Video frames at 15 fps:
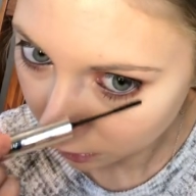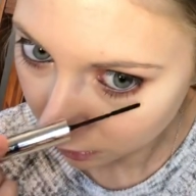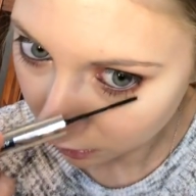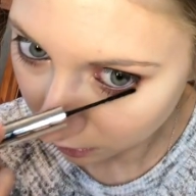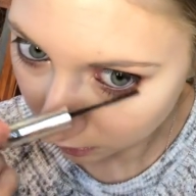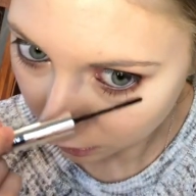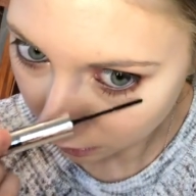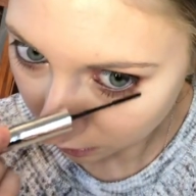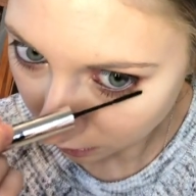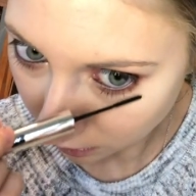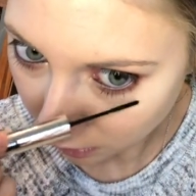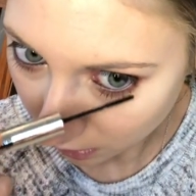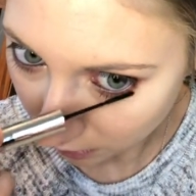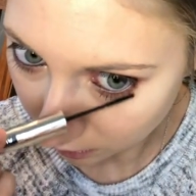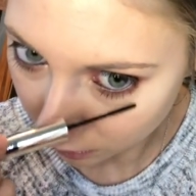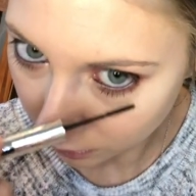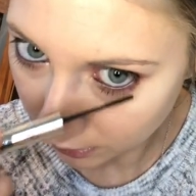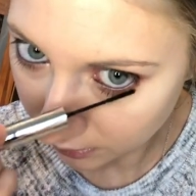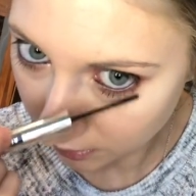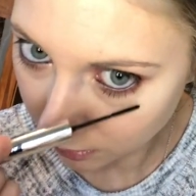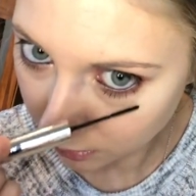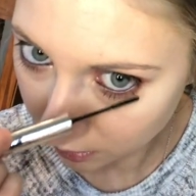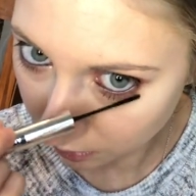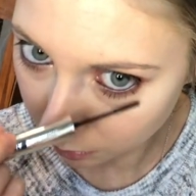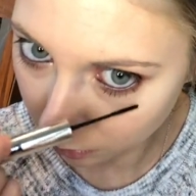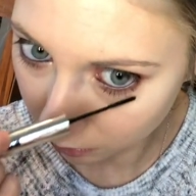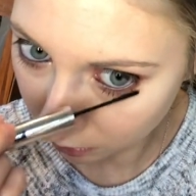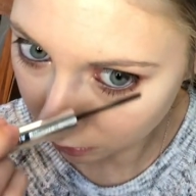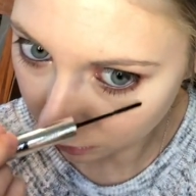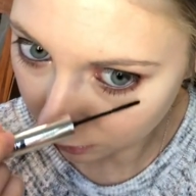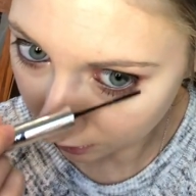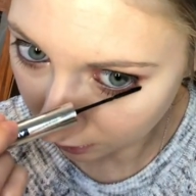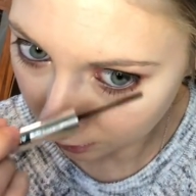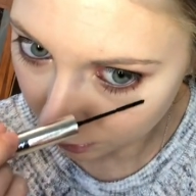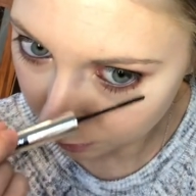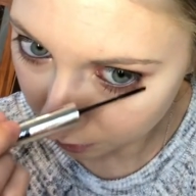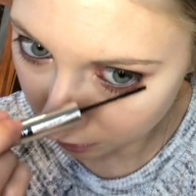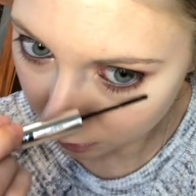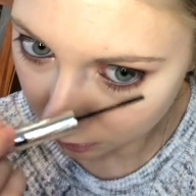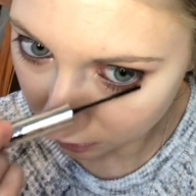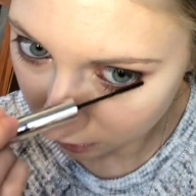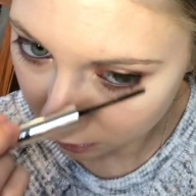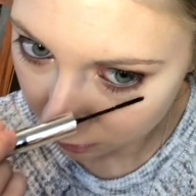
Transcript: and you guys can tell me what you think, but